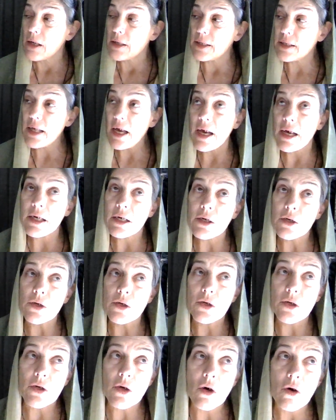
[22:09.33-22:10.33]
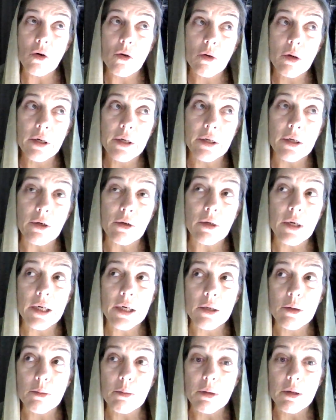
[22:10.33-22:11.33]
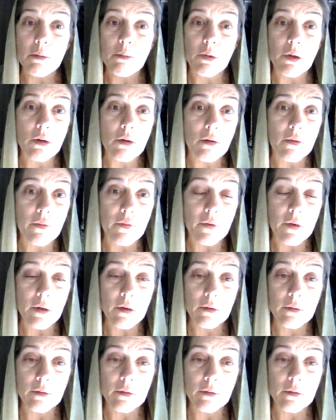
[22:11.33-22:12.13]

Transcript: That is so incredibly beautiful.